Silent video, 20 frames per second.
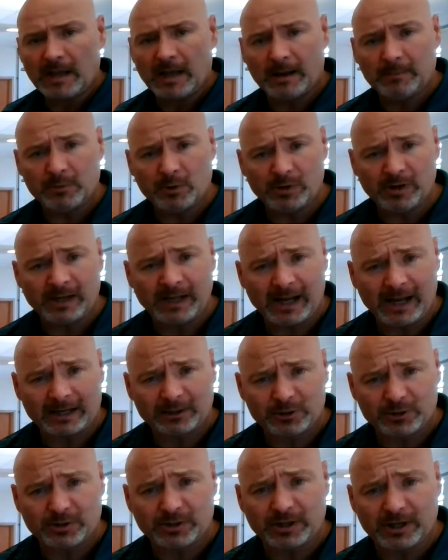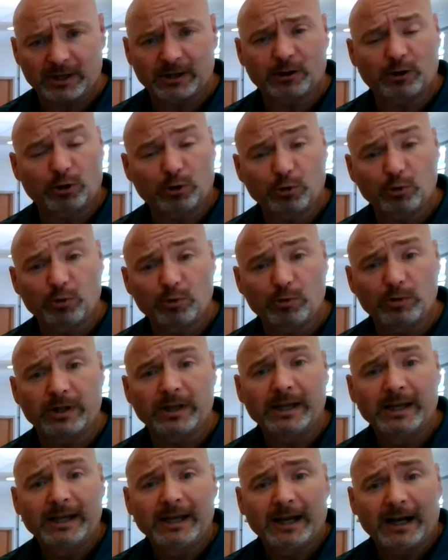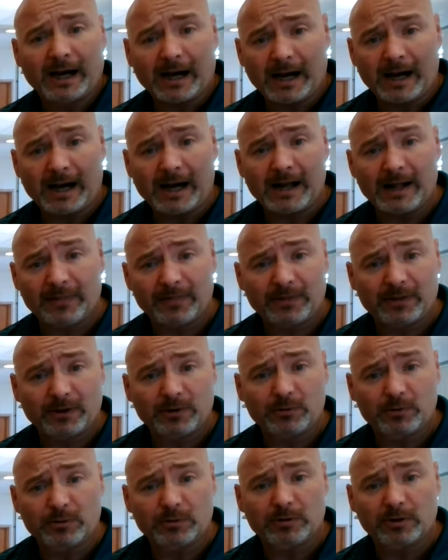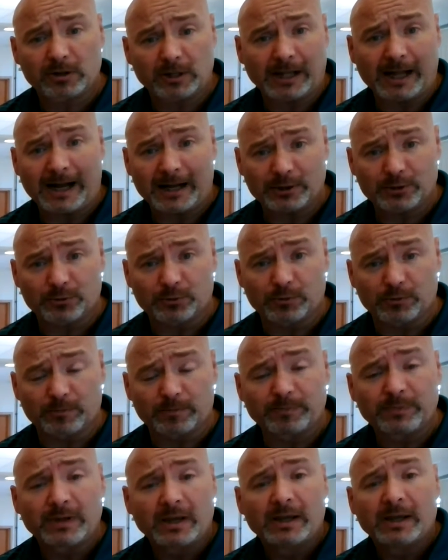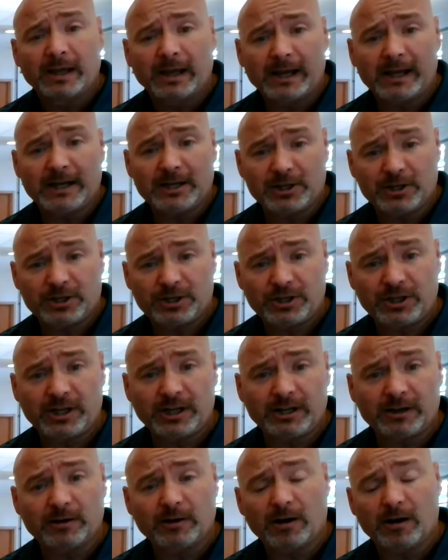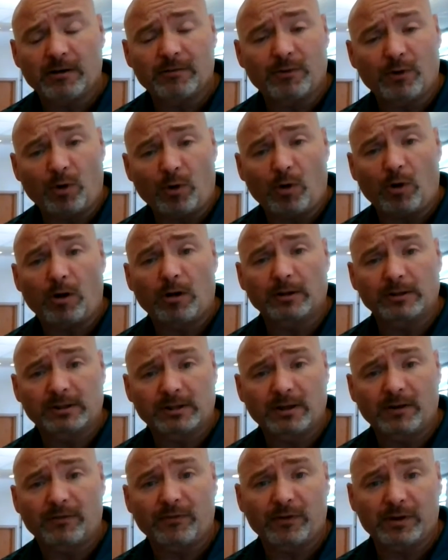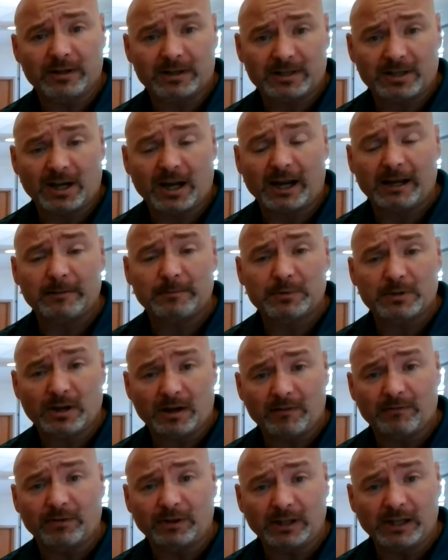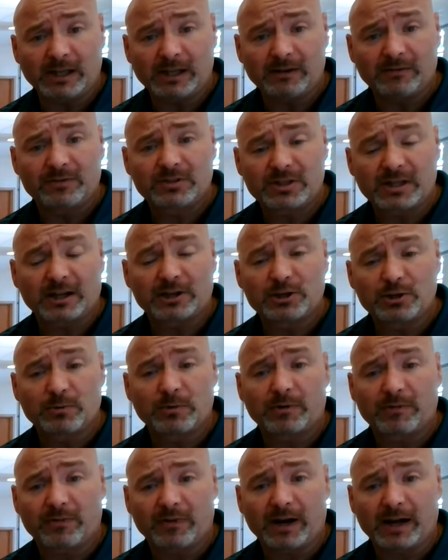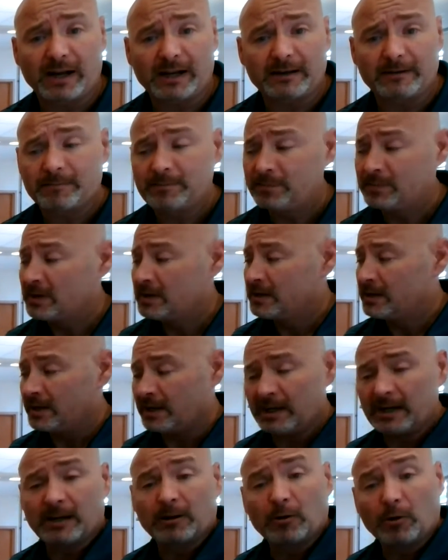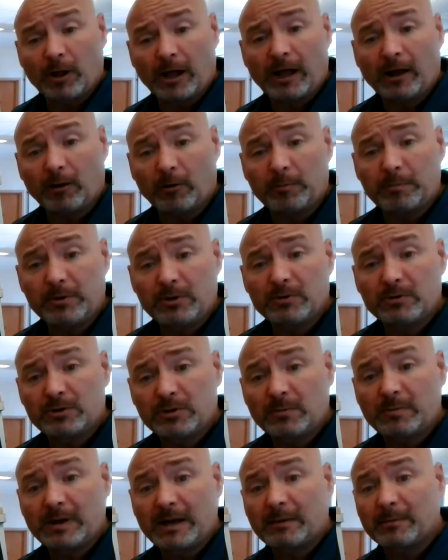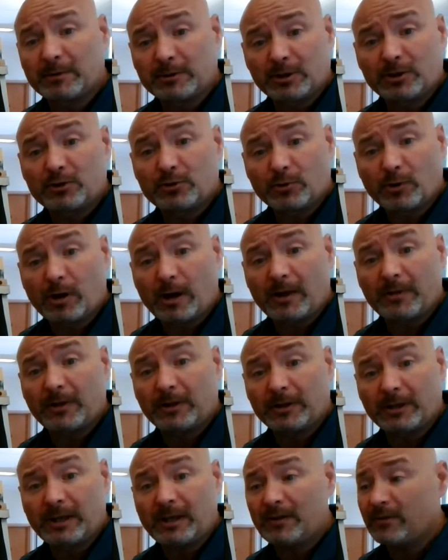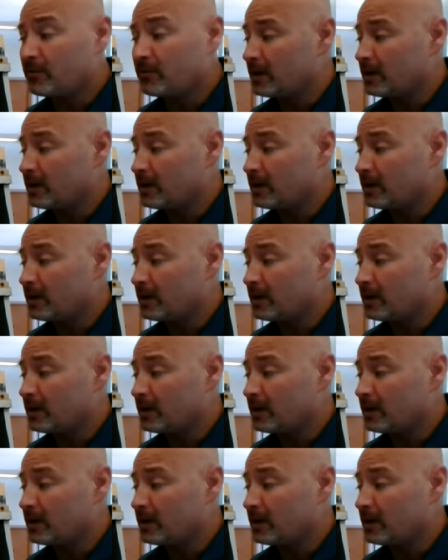I'm going to actually include on the Google Classroom a sheet of all different types of leaves that you would find, and it'll help you to be able to draw the leaf